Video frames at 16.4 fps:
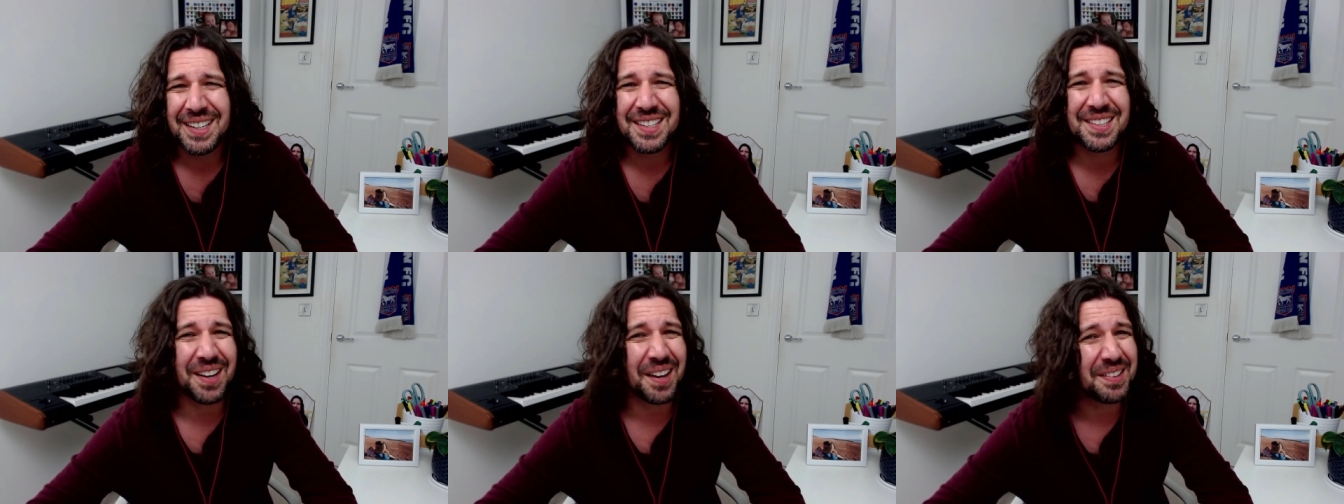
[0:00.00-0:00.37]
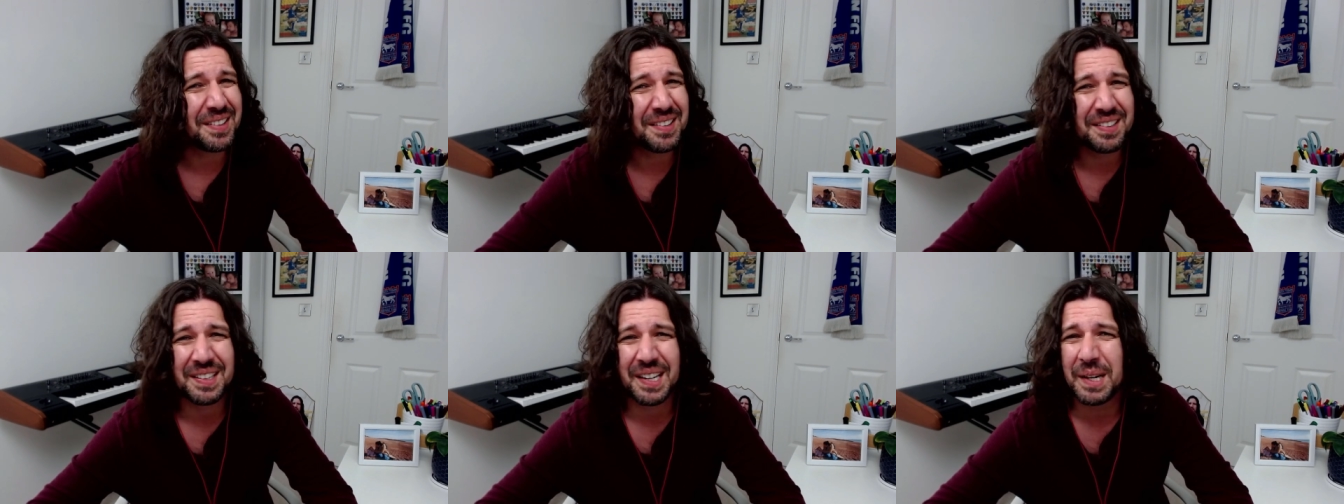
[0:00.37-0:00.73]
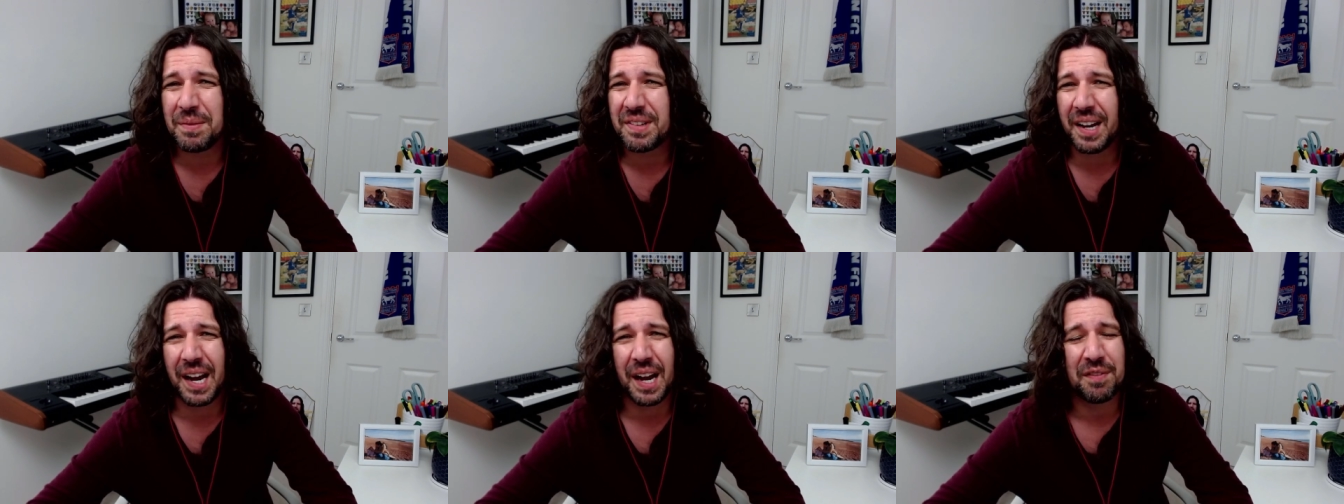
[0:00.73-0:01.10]
doesn't seem
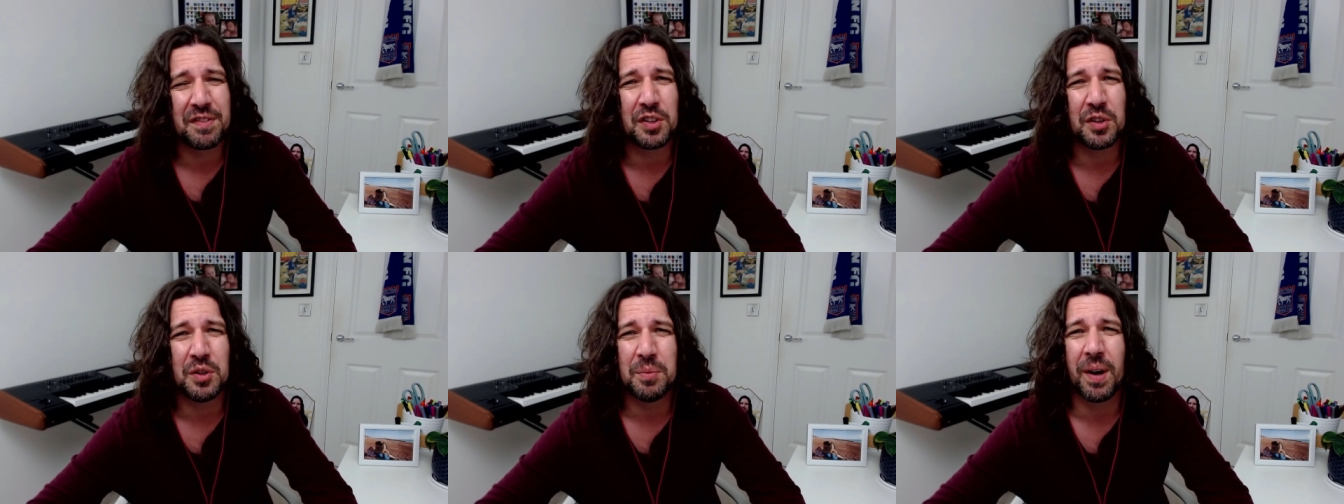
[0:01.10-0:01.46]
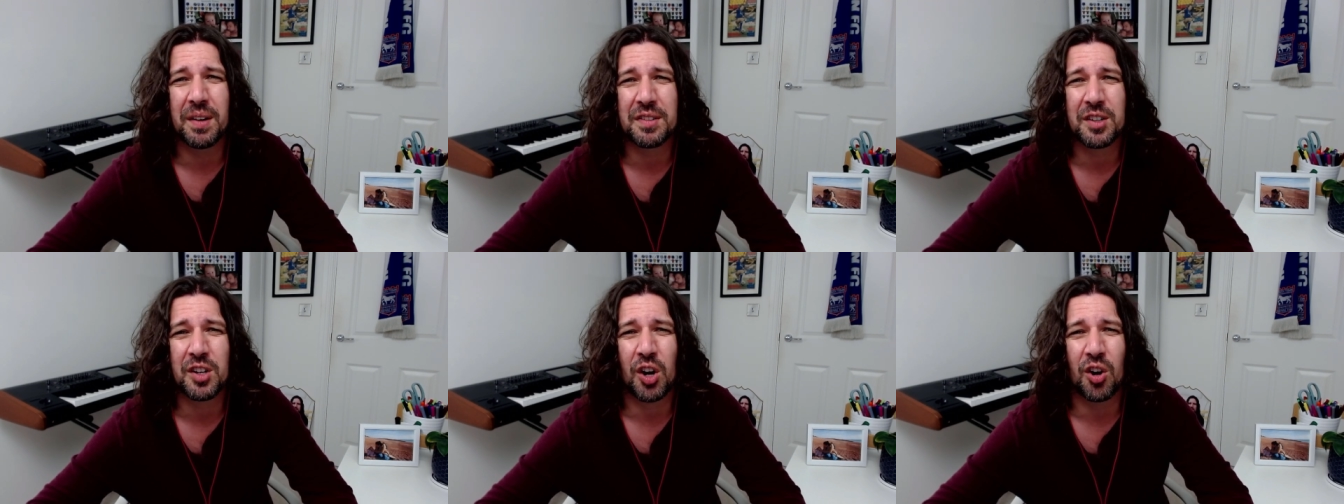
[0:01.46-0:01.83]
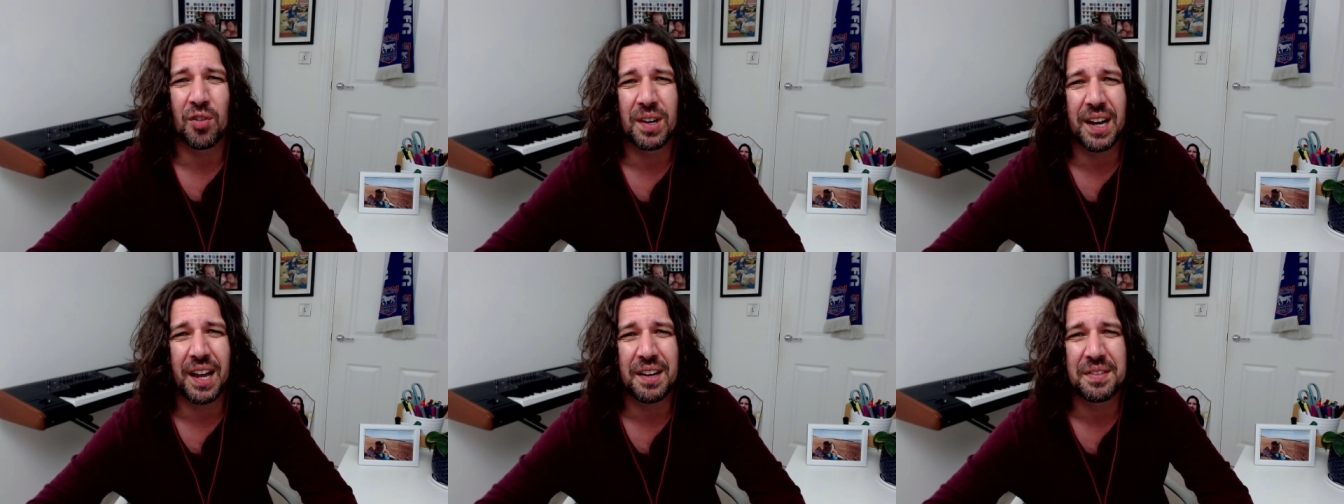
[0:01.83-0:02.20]
to have too much
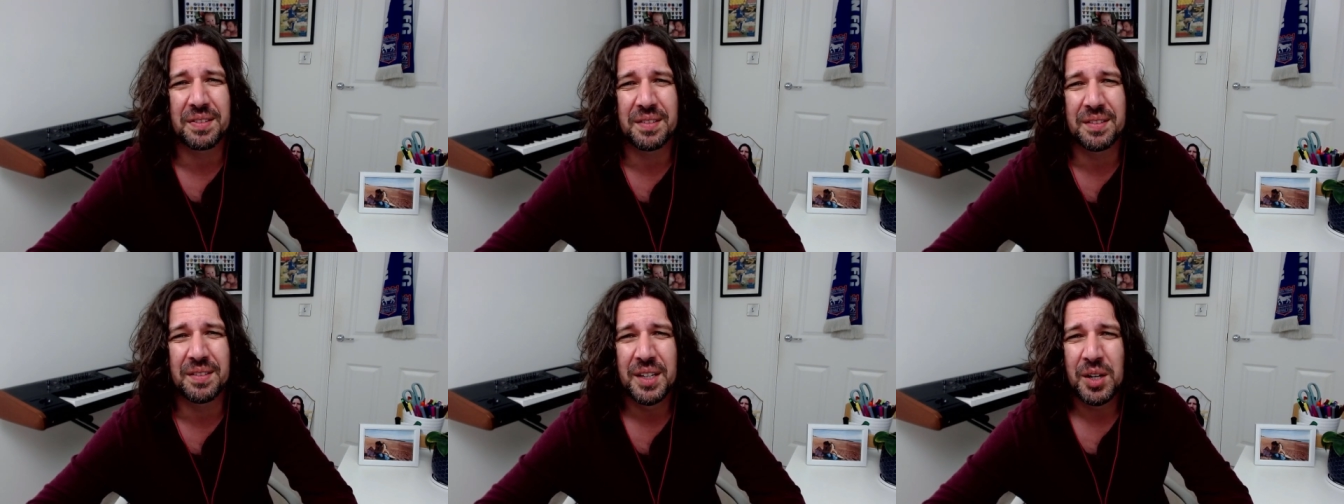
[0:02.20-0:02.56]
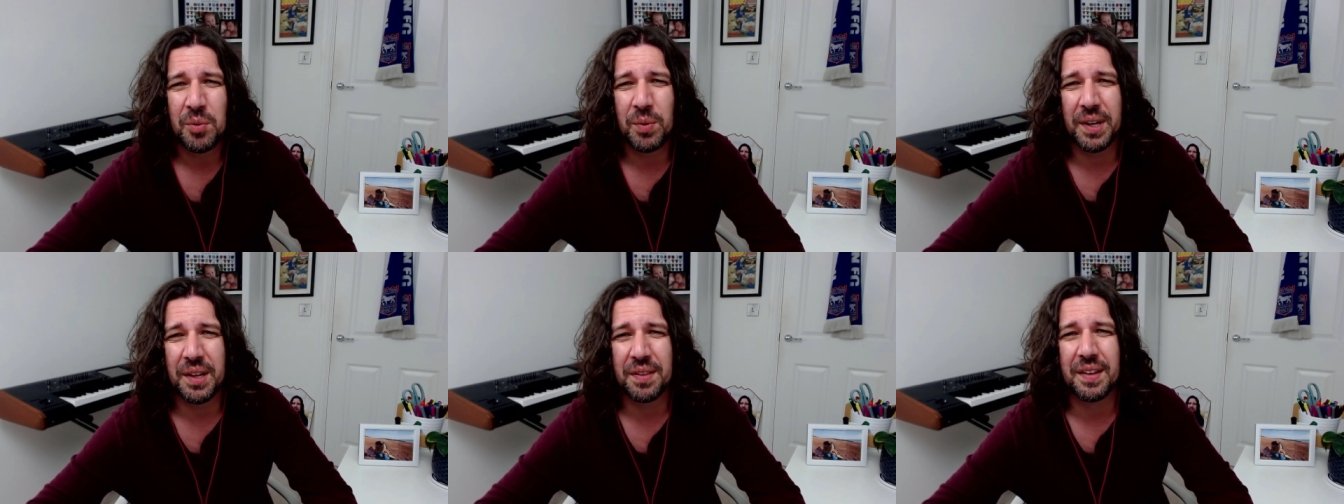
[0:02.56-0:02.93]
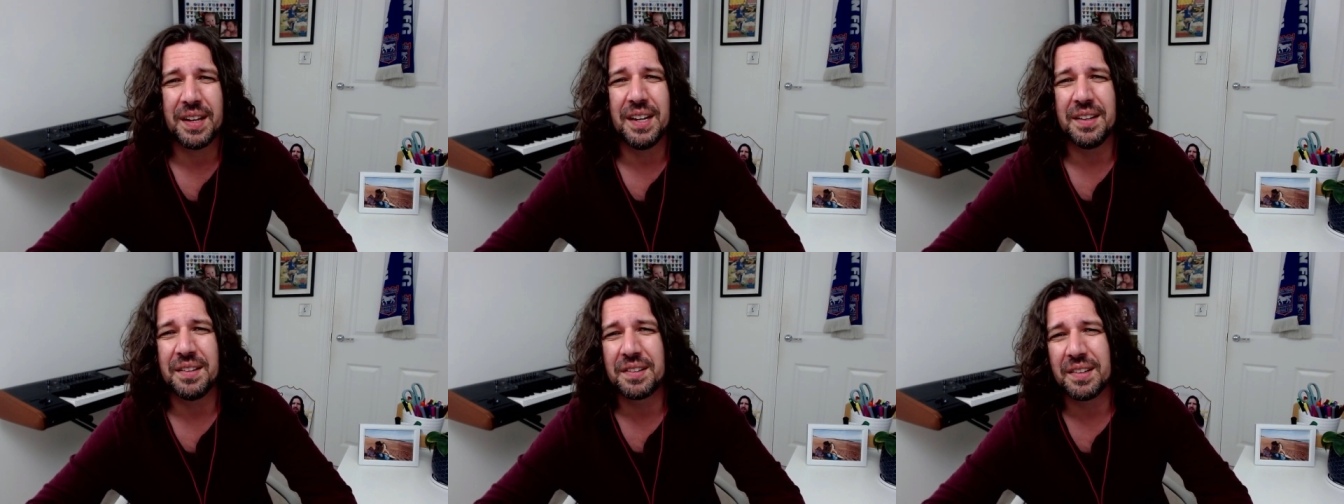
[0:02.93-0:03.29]
correlation with
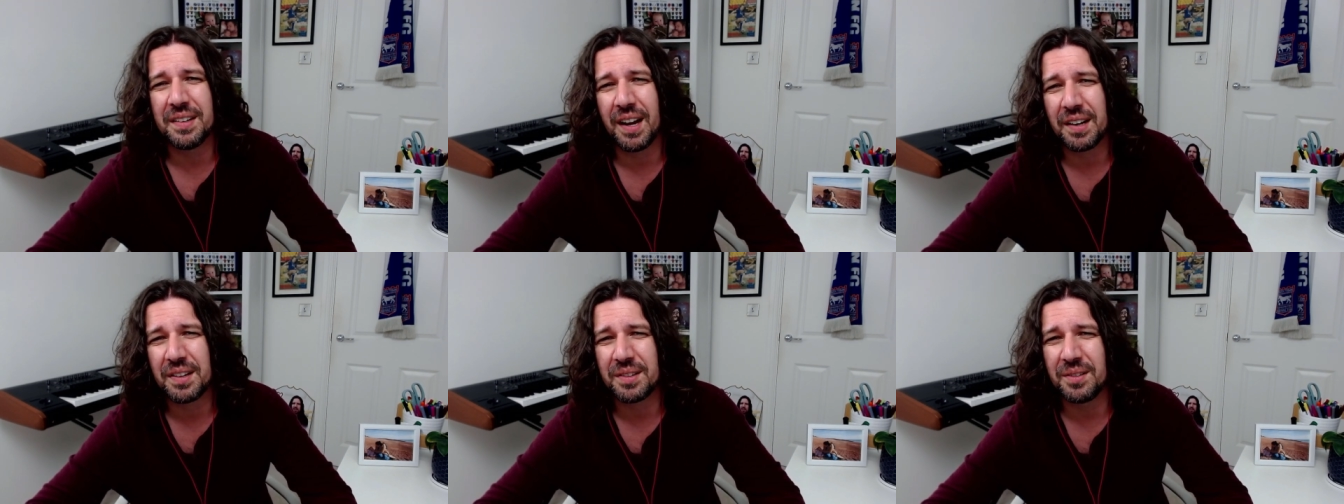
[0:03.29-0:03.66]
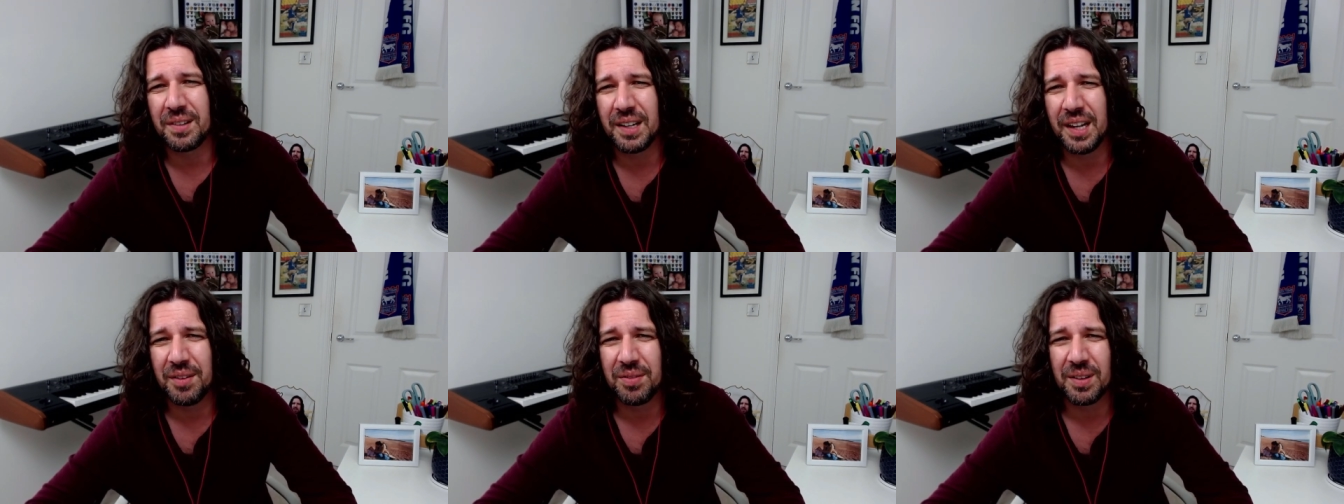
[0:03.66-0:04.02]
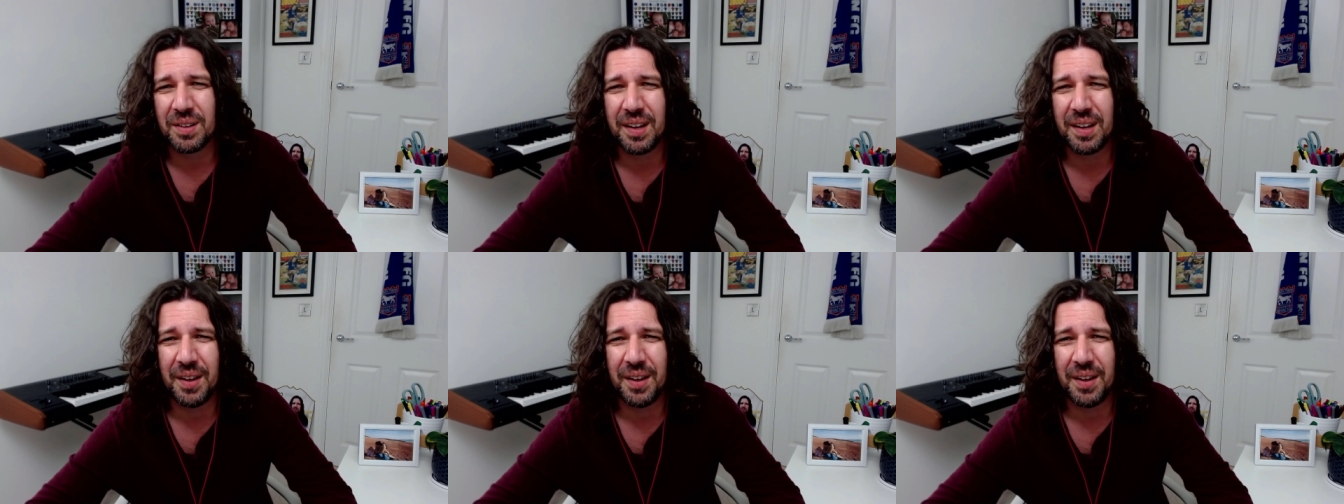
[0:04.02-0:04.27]
international level,